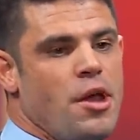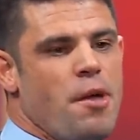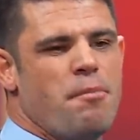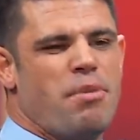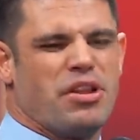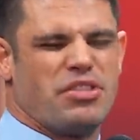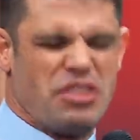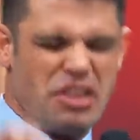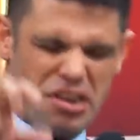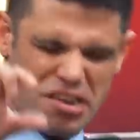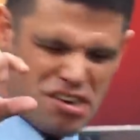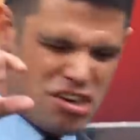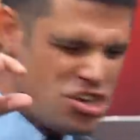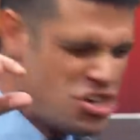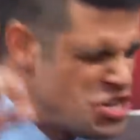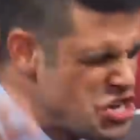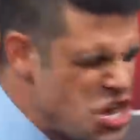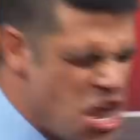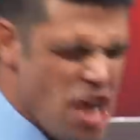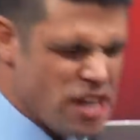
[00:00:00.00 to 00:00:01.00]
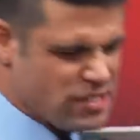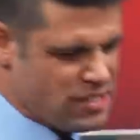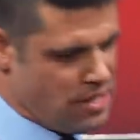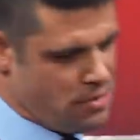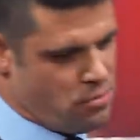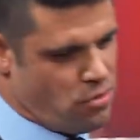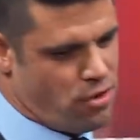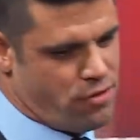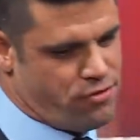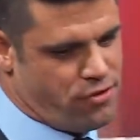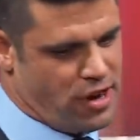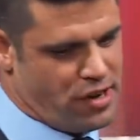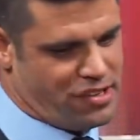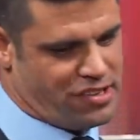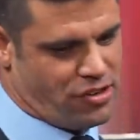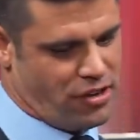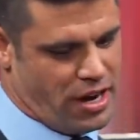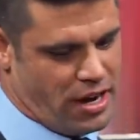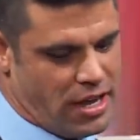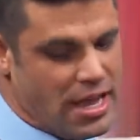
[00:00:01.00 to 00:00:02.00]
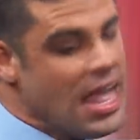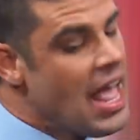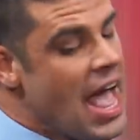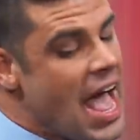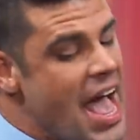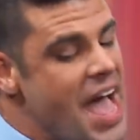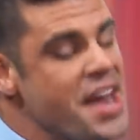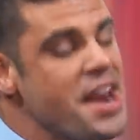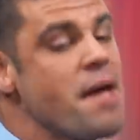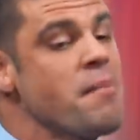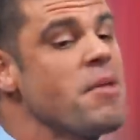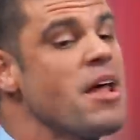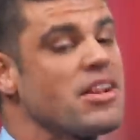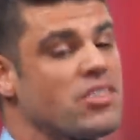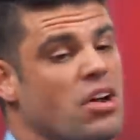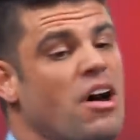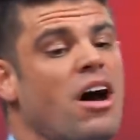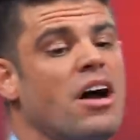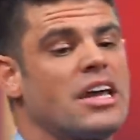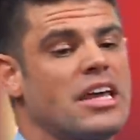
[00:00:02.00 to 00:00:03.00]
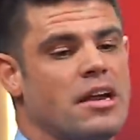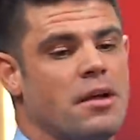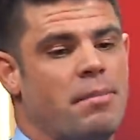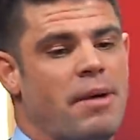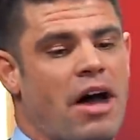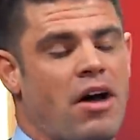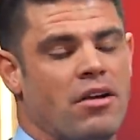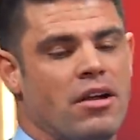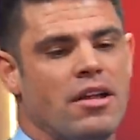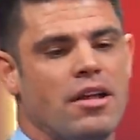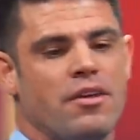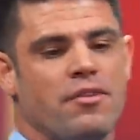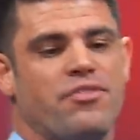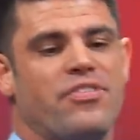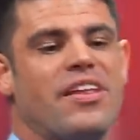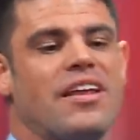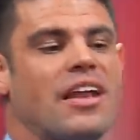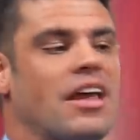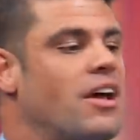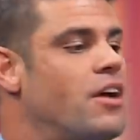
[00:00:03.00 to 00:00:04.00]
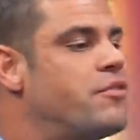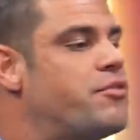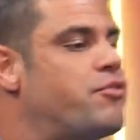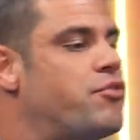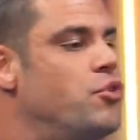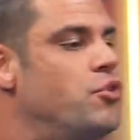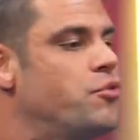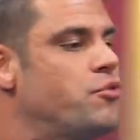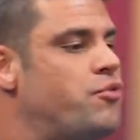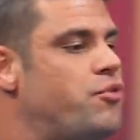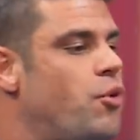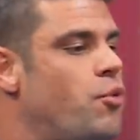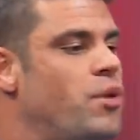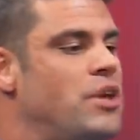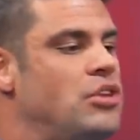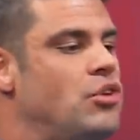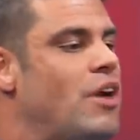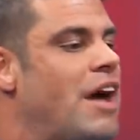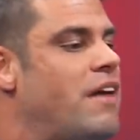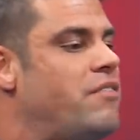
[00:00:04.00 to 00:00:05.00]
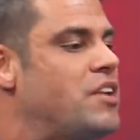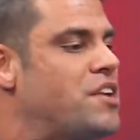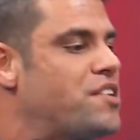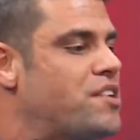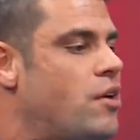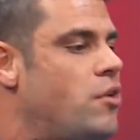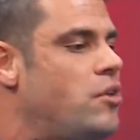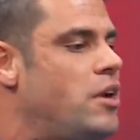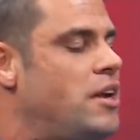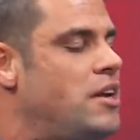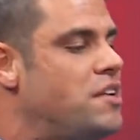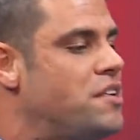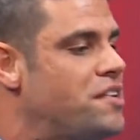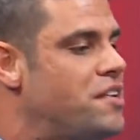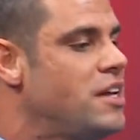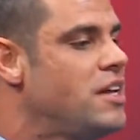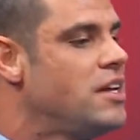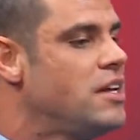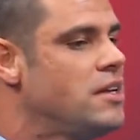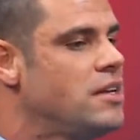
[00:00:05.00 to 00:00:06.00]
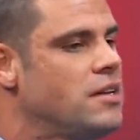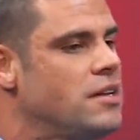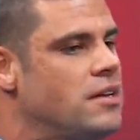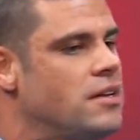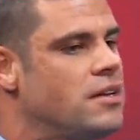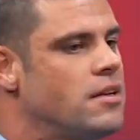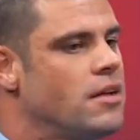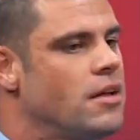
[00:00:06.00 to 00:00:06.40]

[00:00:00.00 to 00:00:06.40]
But there's nothing more frustrating. And I'm not talking about feeling unfruitful when you haven't sown any seed,